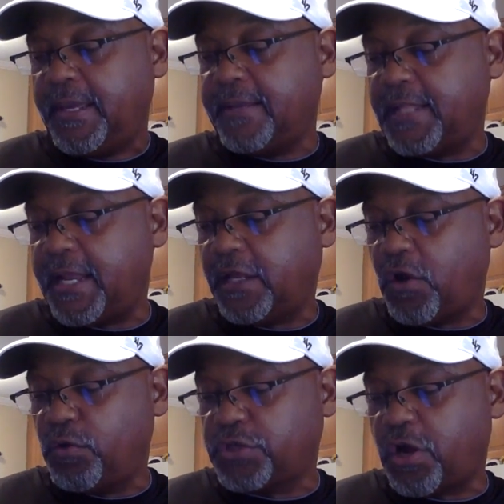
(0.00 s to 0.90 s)
And then it
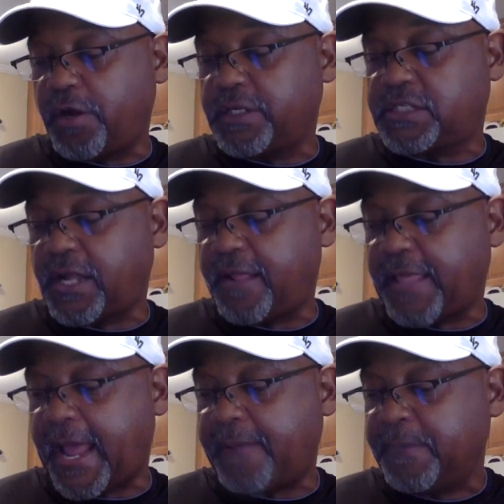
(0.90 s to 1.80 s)
goes on to say
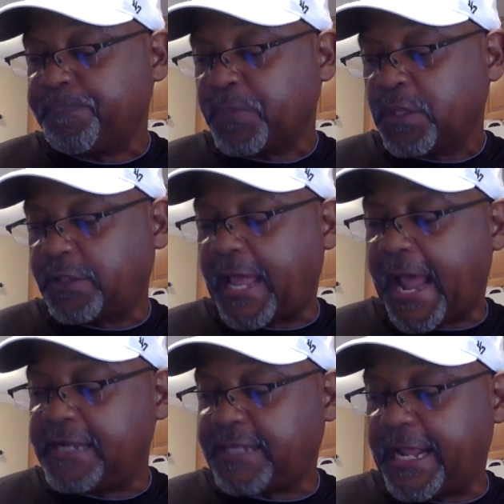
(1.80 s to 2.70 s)
that the
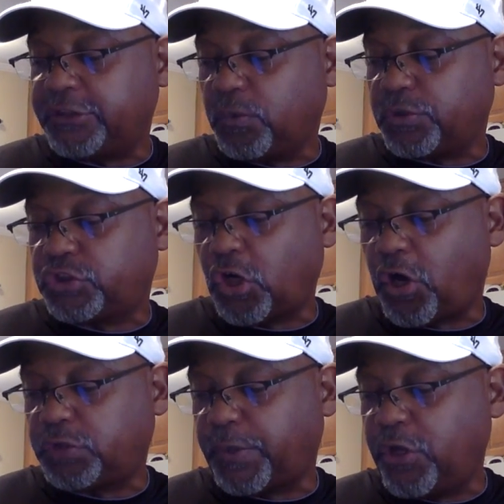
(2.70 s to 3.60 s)
ICE agent was
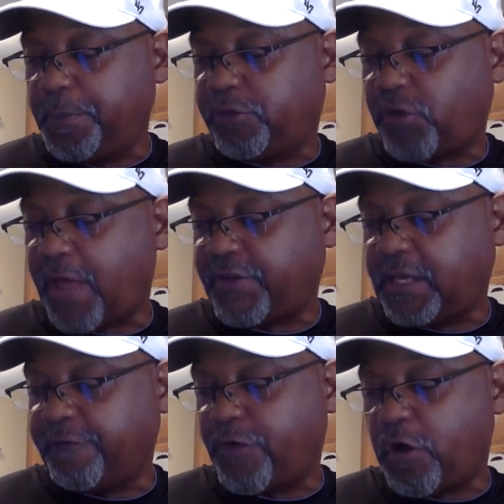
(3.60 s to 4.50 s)
charged with human
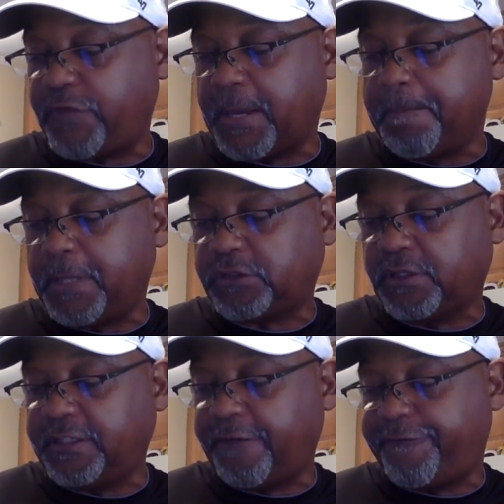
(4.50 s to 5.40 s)
trafficking involving a
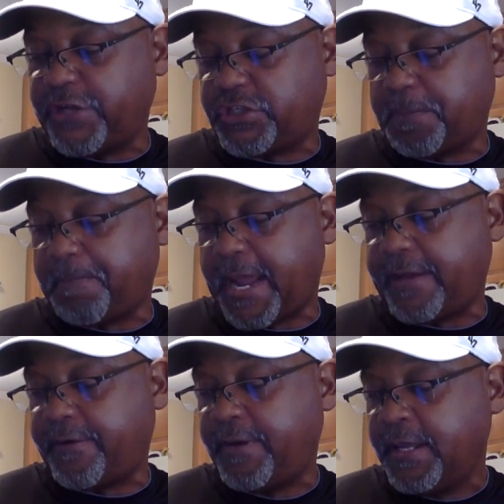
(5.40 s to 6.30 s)
mentally deficient
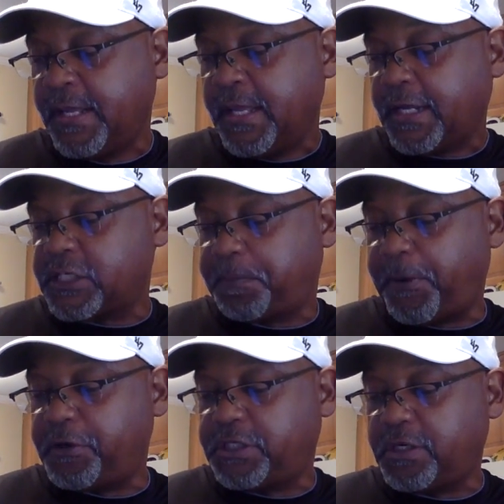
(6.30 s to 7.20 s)
minor,
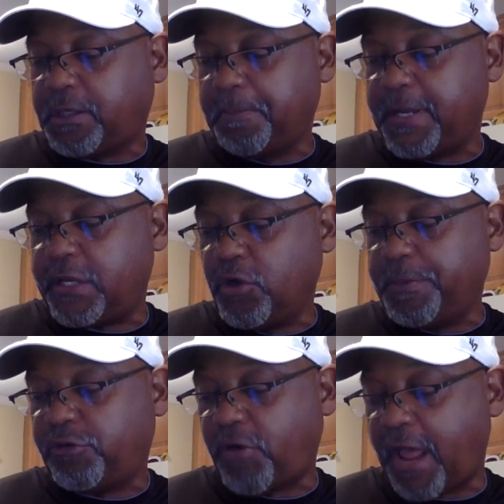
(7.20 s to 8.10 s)
conspiracy to commit
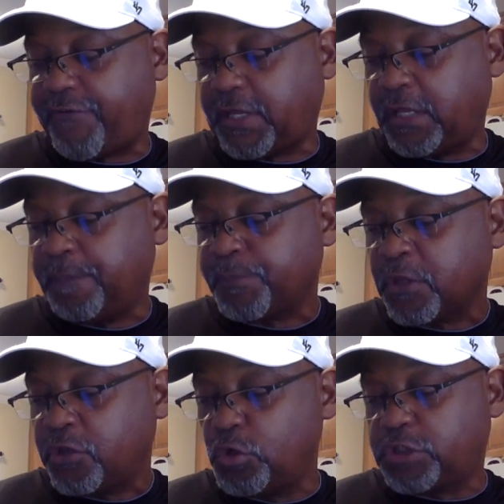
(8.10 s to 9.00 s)
human trafficking,
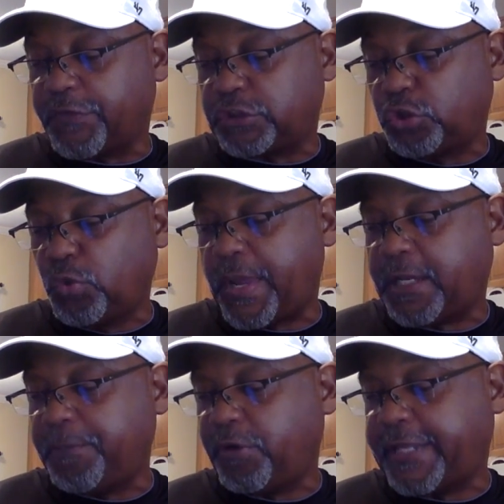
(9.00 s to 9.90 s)
use of a two-way
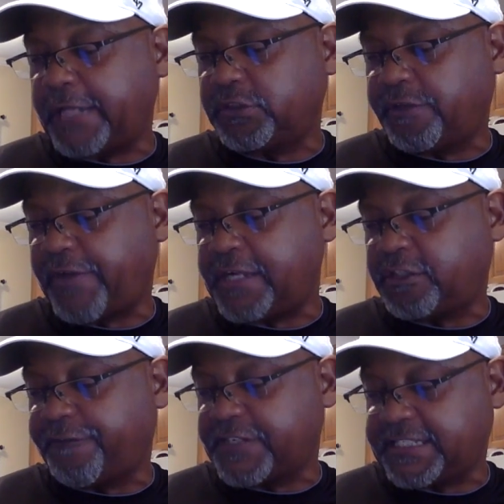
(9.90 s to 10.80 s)
communication device
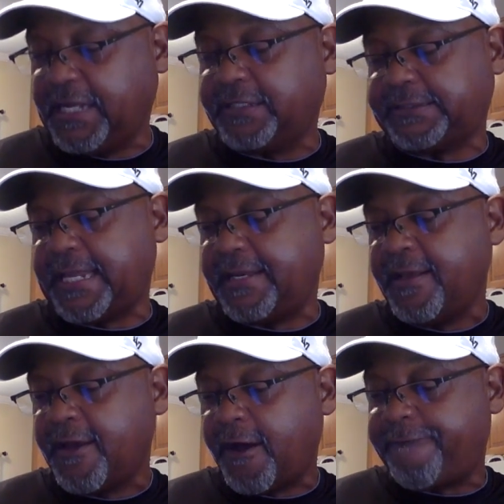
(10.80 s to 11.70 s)
to facilitate
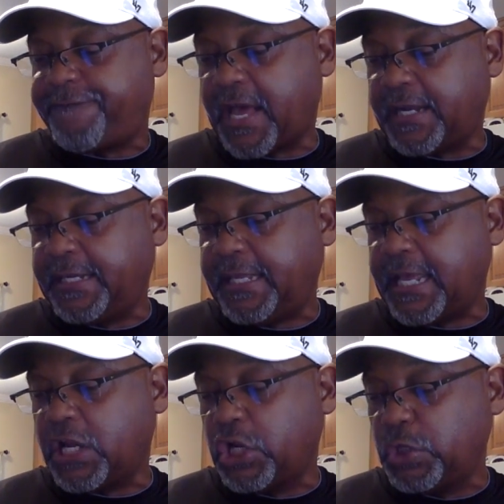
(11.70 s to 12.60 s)
a felony
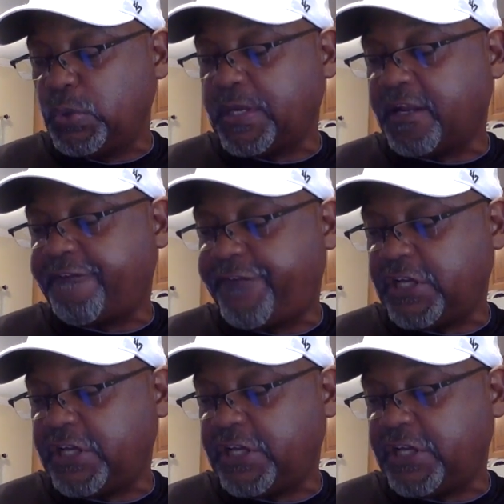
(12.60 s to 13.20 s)
and lewd and